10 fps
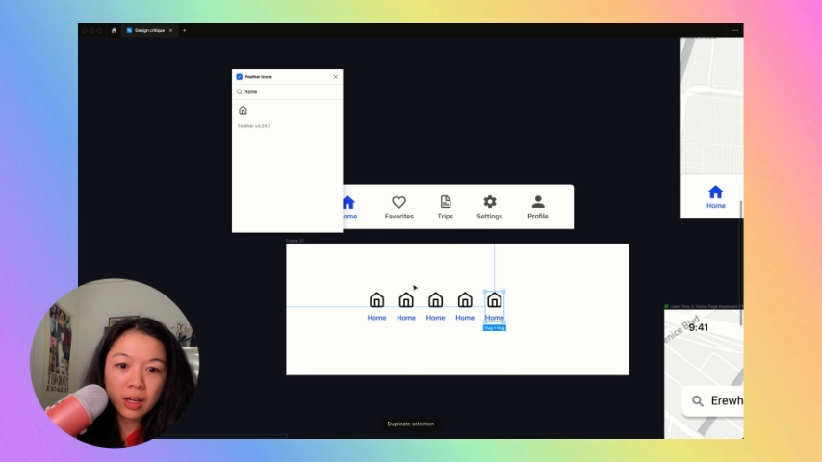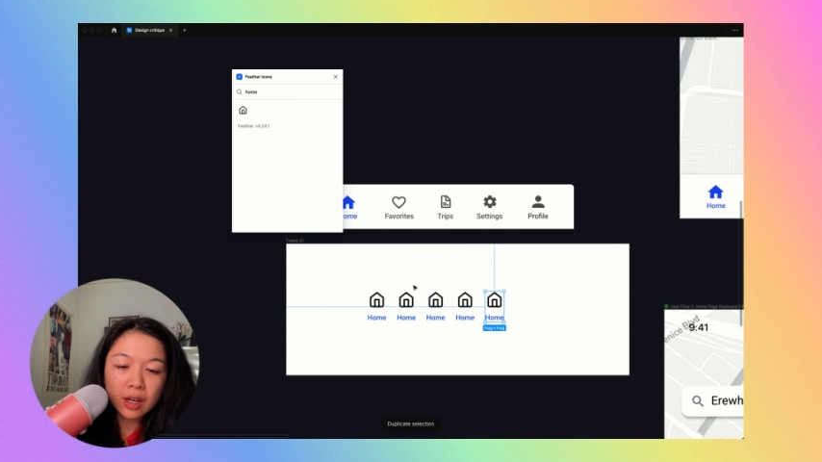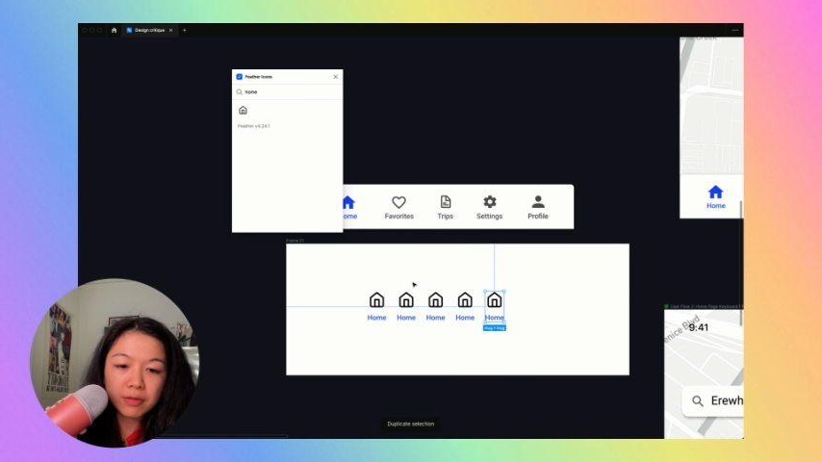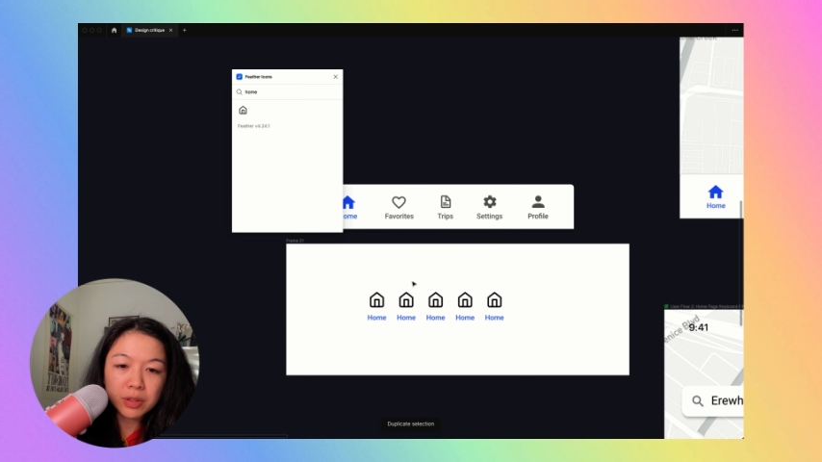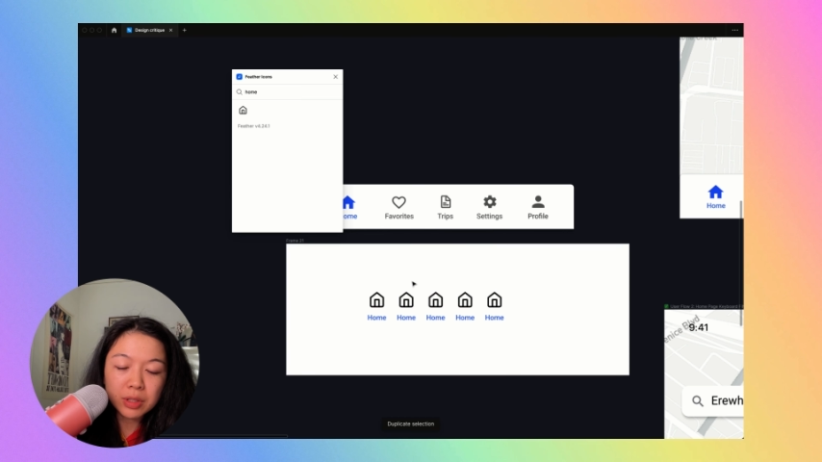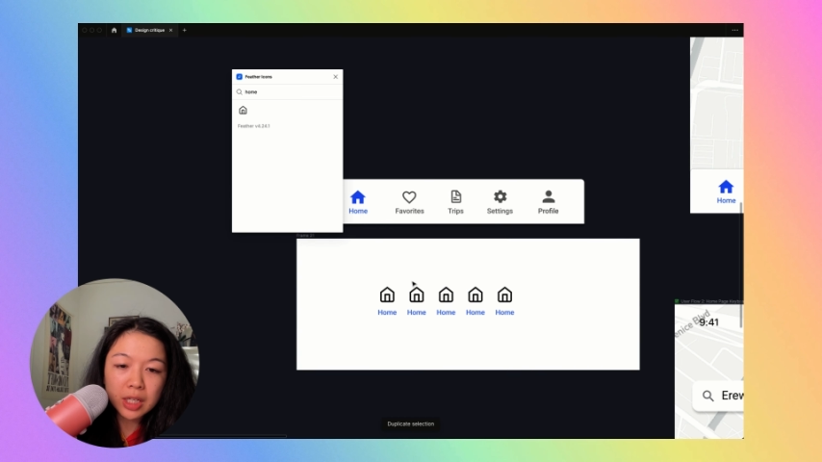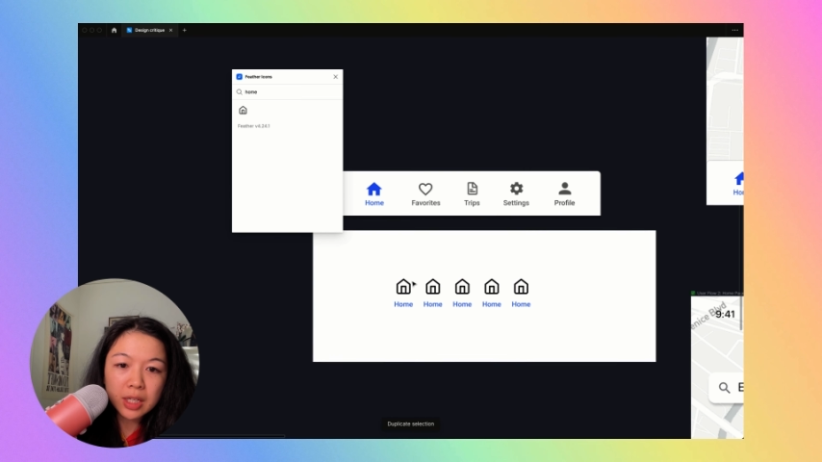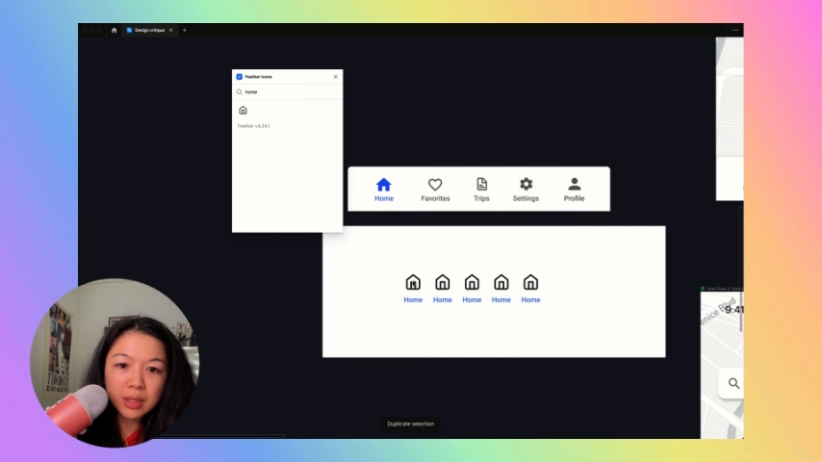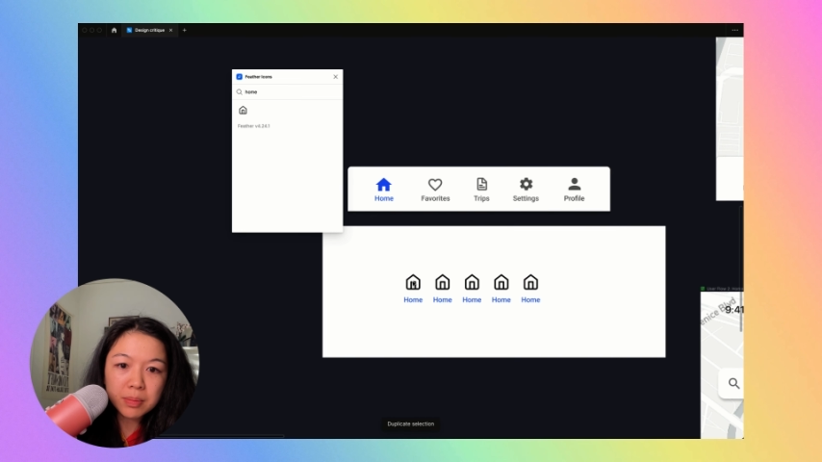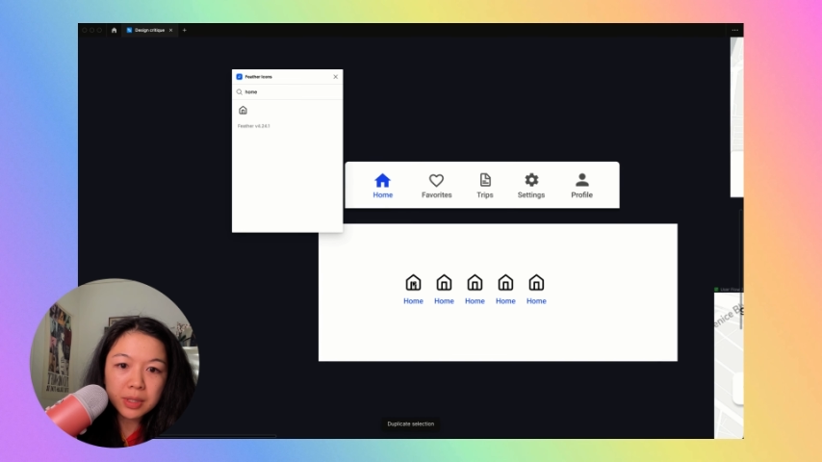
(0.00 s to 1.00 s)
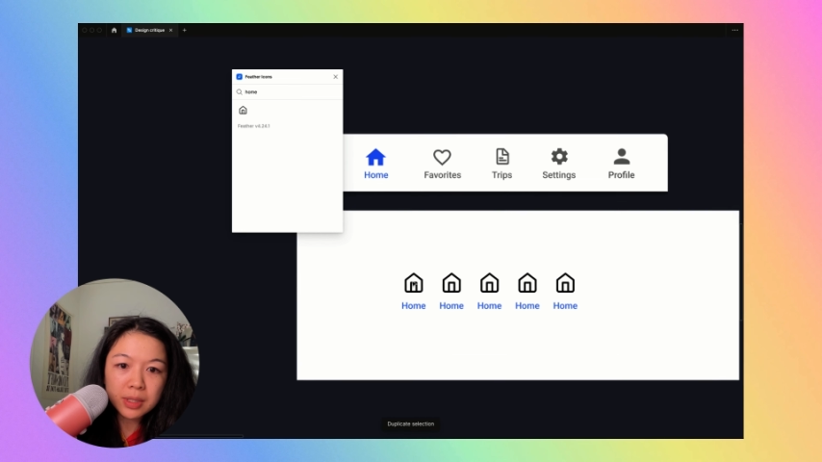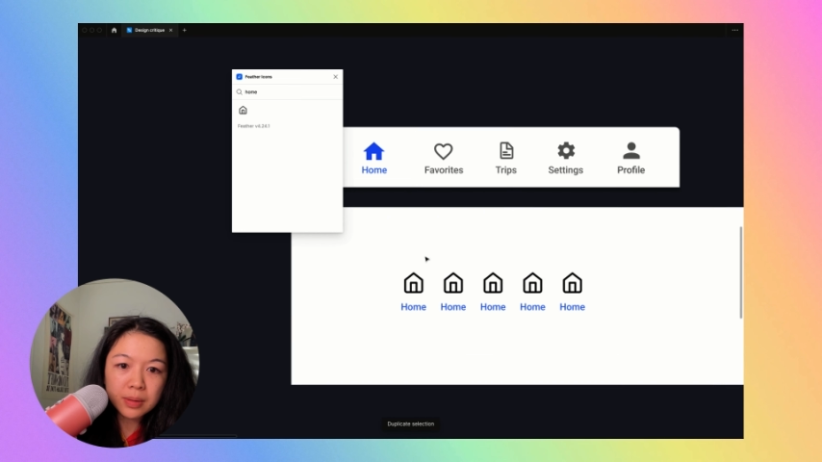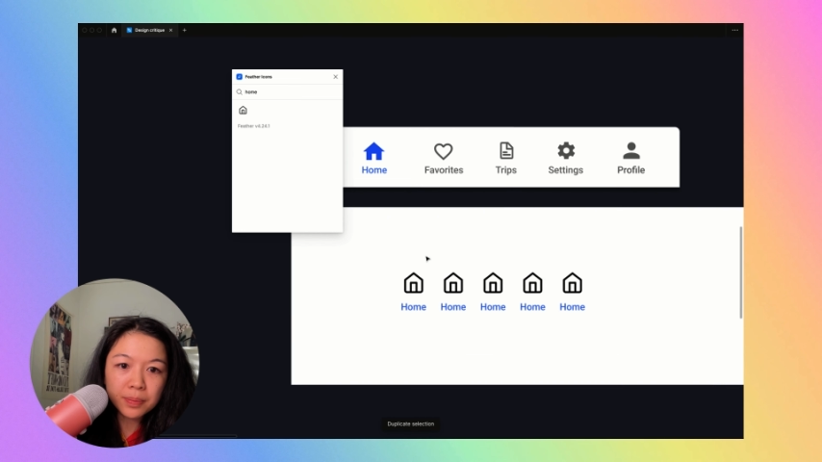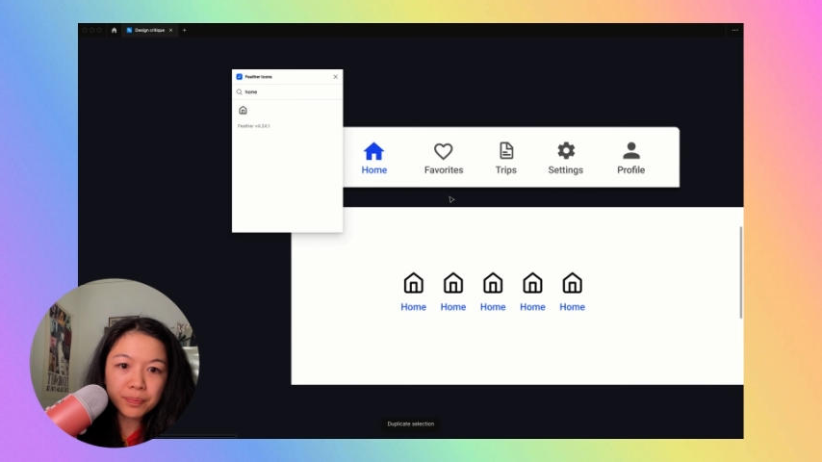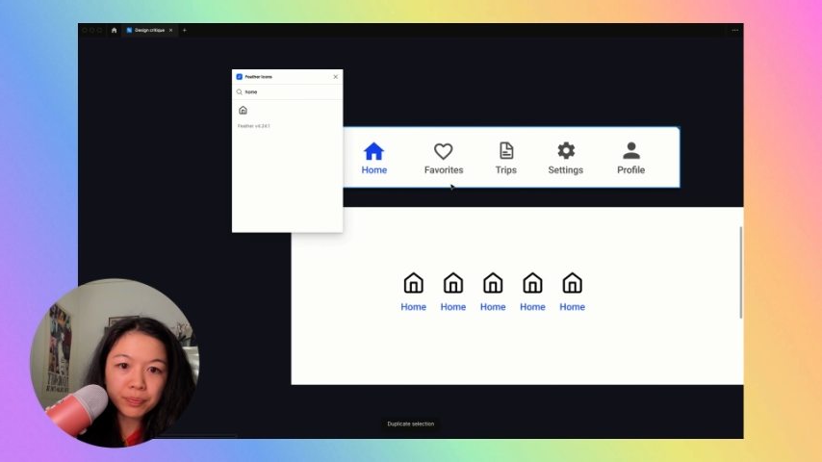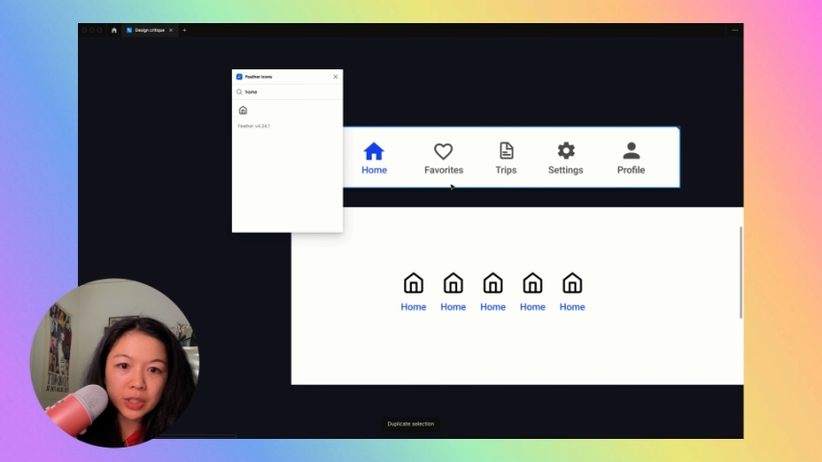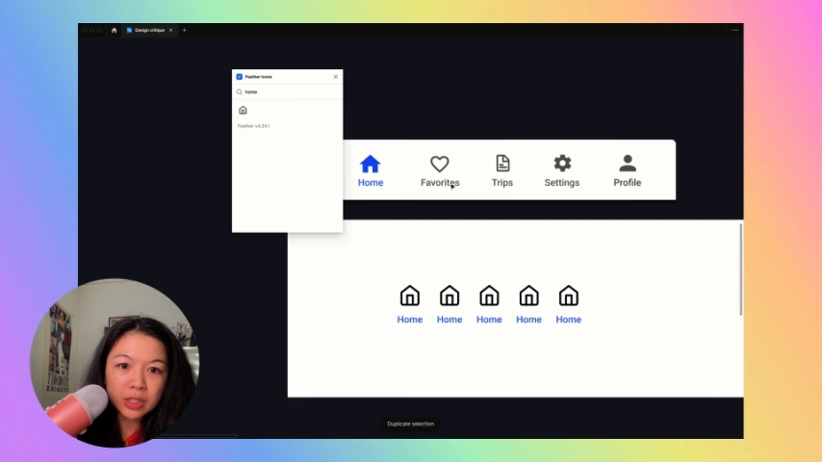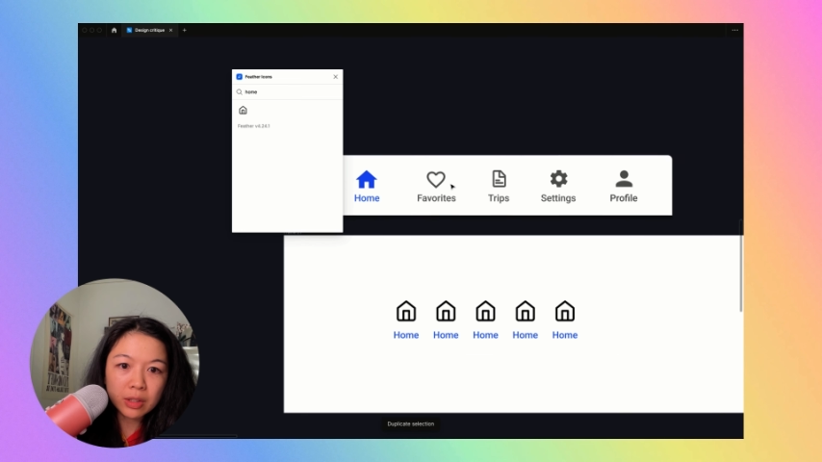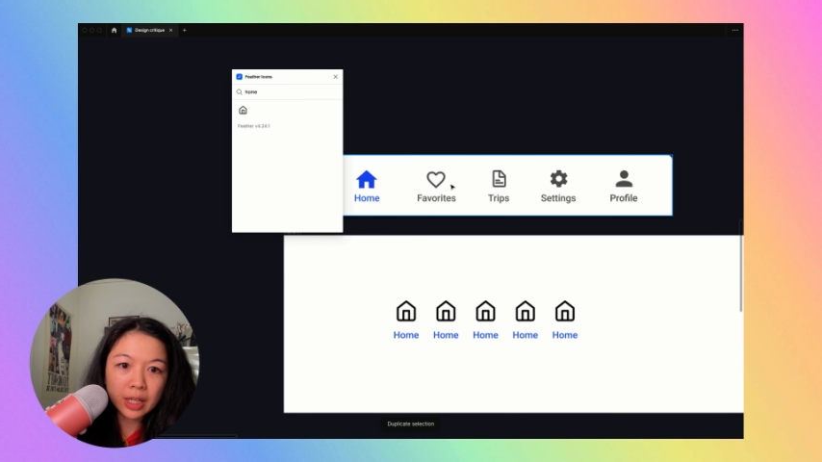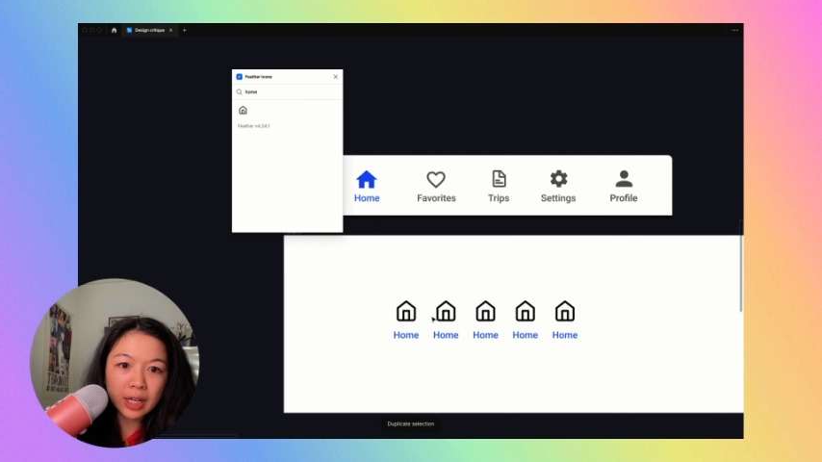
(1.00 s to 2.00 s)
a few times
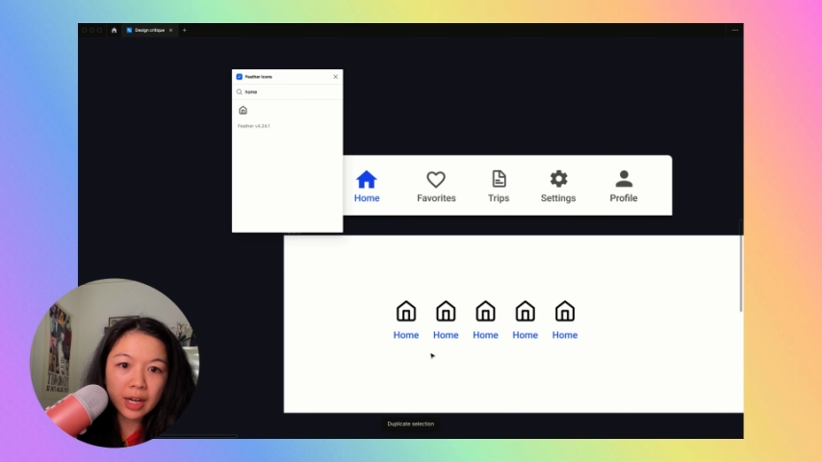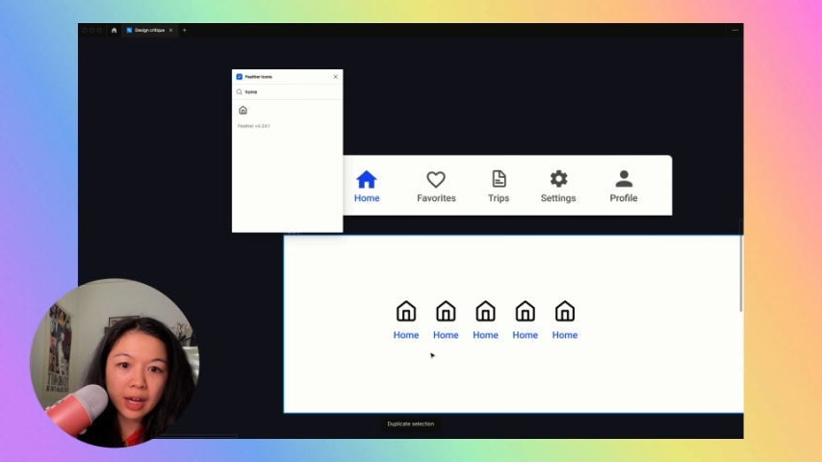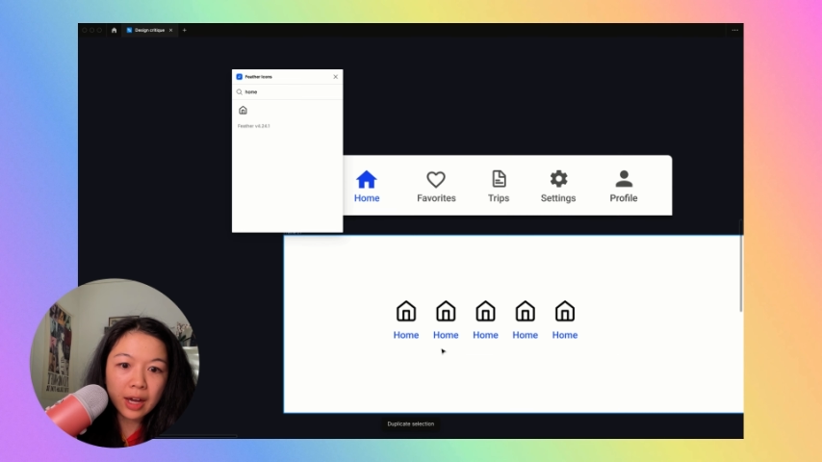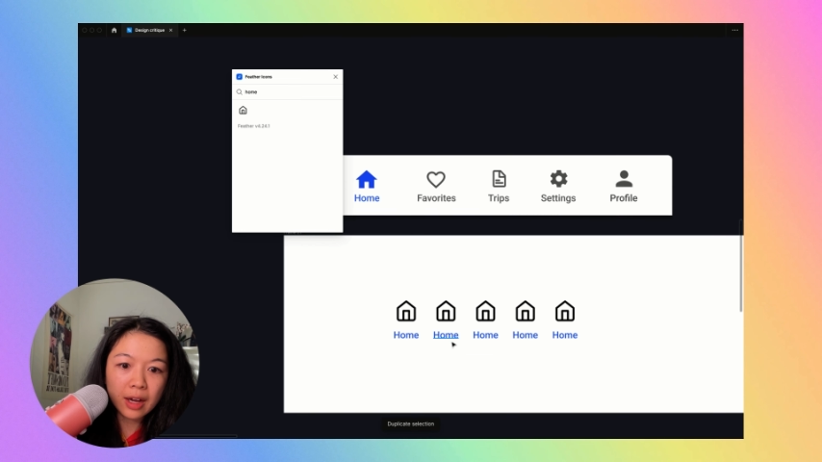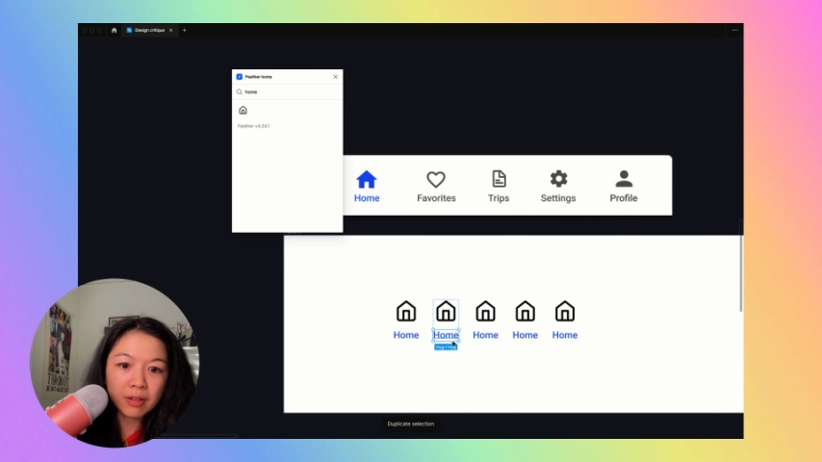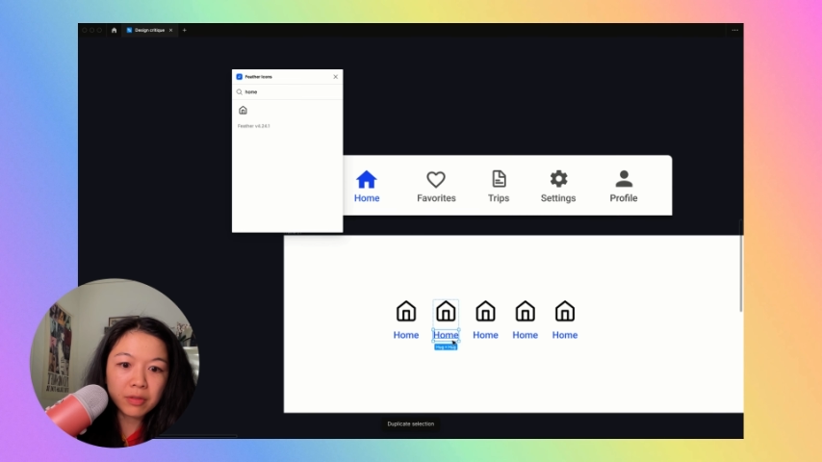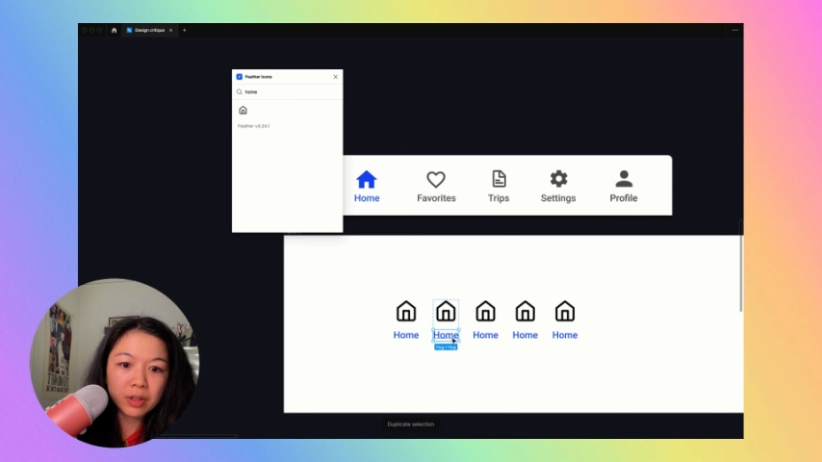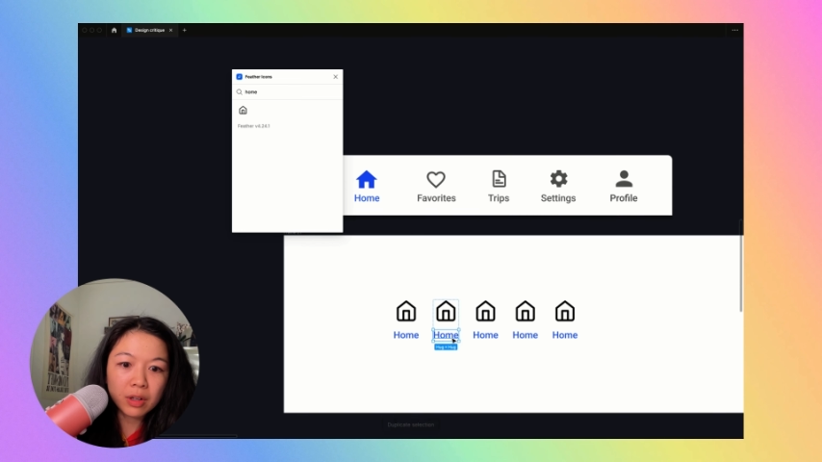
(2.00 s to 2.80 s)
so that I have